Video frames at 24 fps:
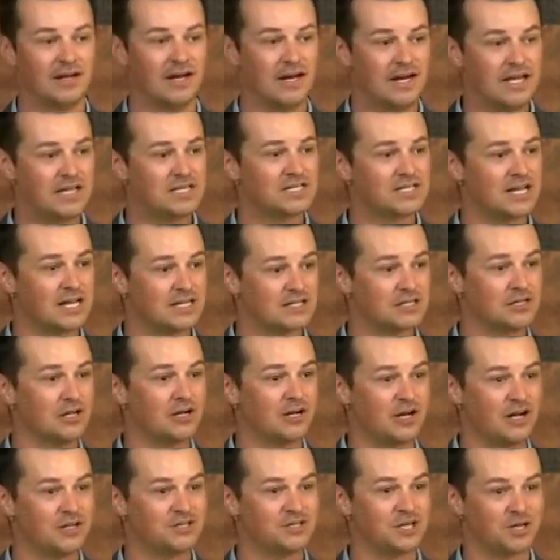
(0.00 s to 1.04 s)
And he says,
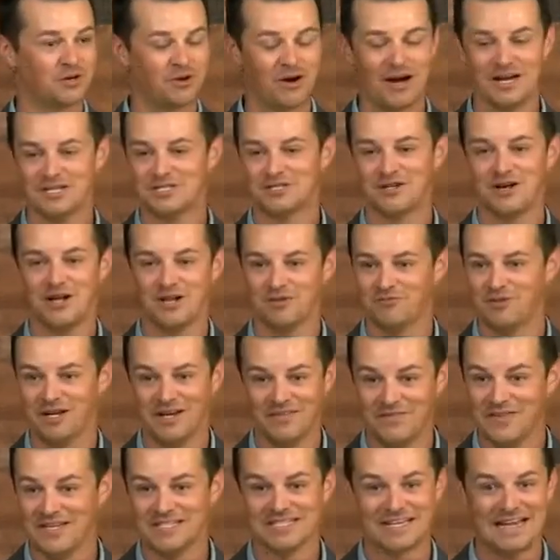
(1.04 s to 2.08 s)
Look unto Christ, all of you.
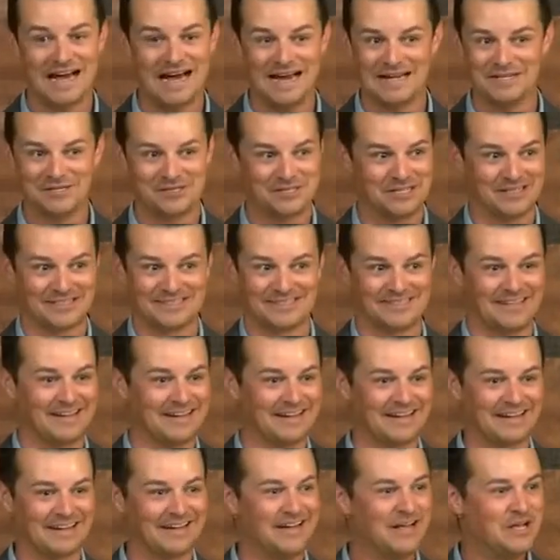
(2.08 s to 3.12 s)
And this guy is just
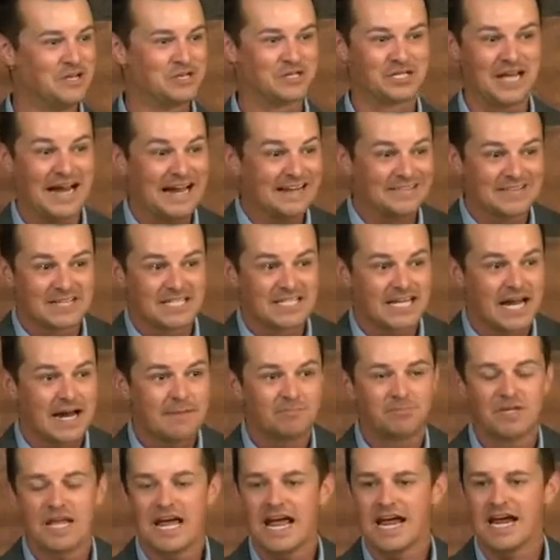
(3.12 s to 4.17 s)
like, saying the
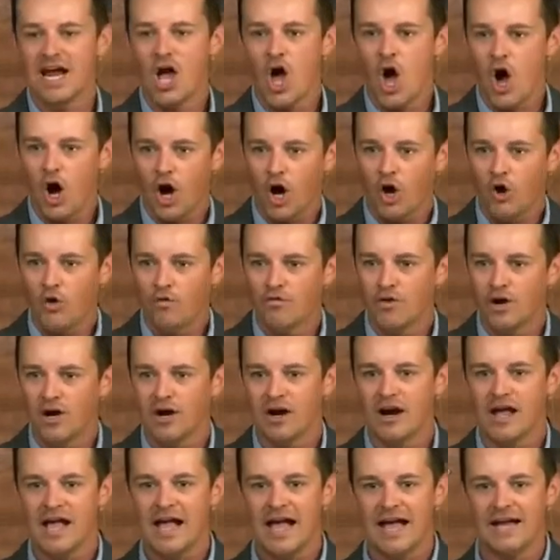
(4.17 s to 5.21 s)
same thing
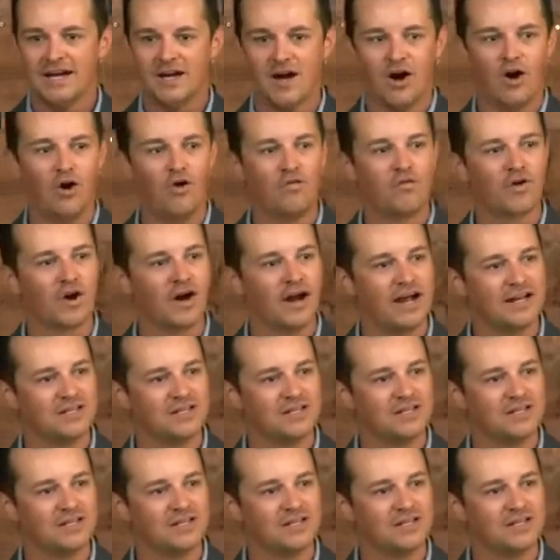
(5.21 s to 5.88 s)
over and over.